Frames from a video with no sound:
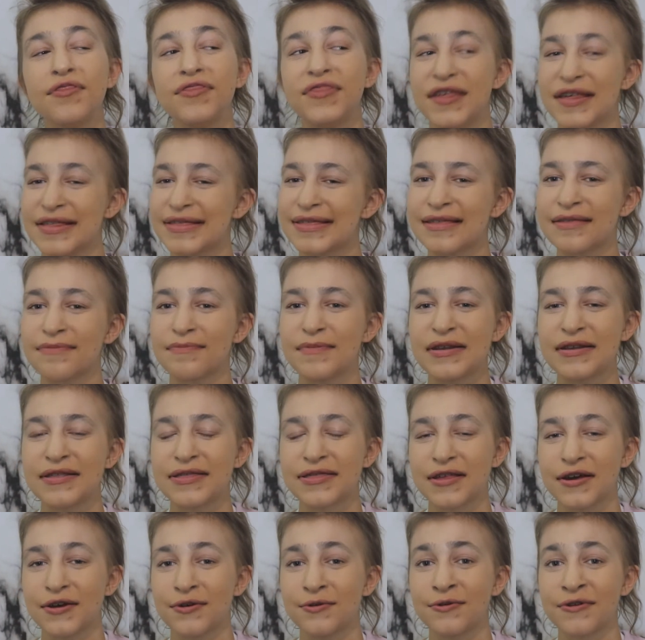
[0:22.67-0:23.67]
This has been
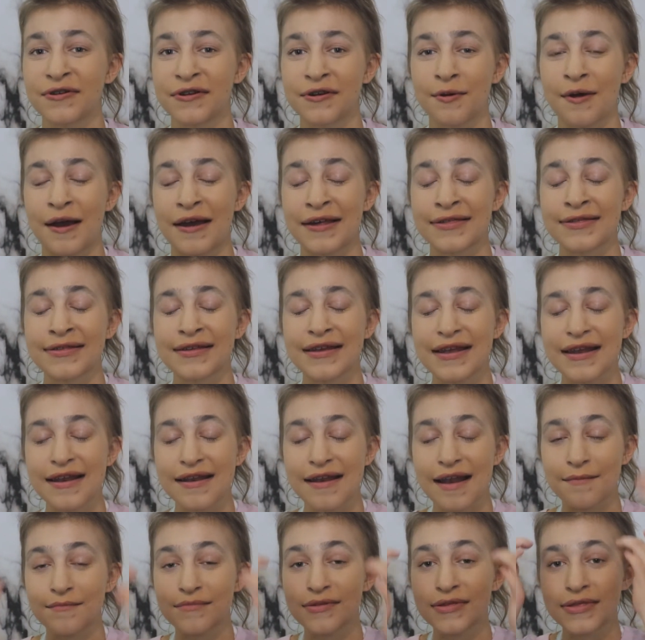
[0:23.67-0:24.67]
so requested
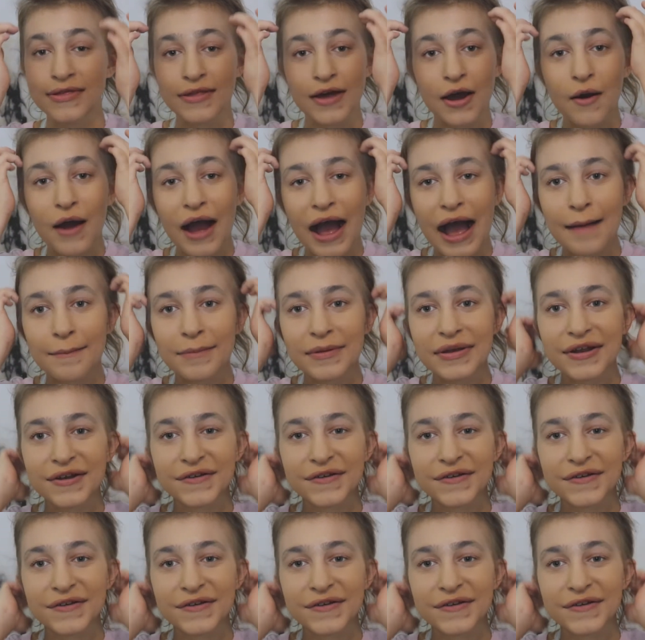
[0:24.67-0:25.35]
and I'm so happy